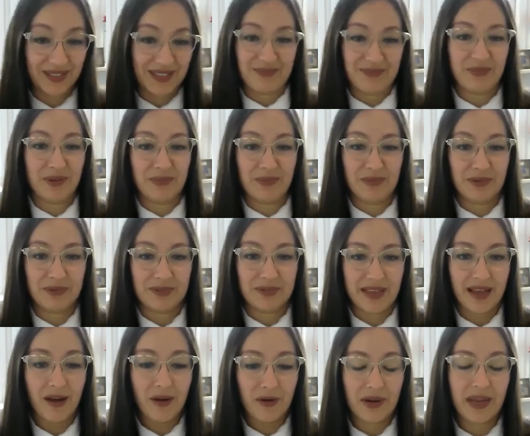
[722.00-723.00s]
these people who
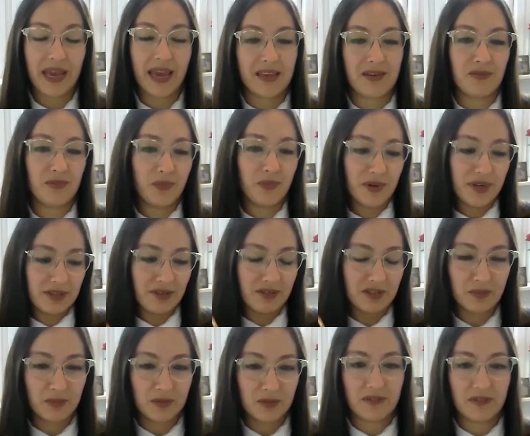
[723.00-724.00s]
say, okay, you're putting the
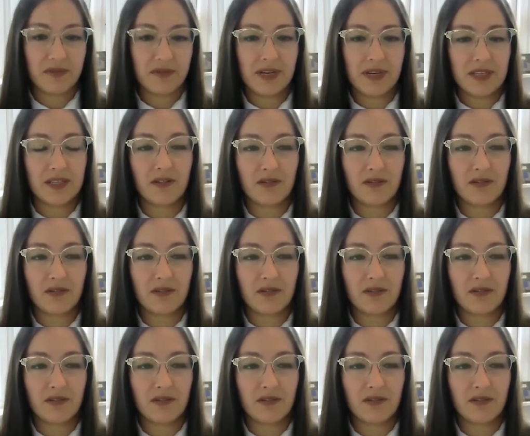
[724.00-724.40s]
responsibility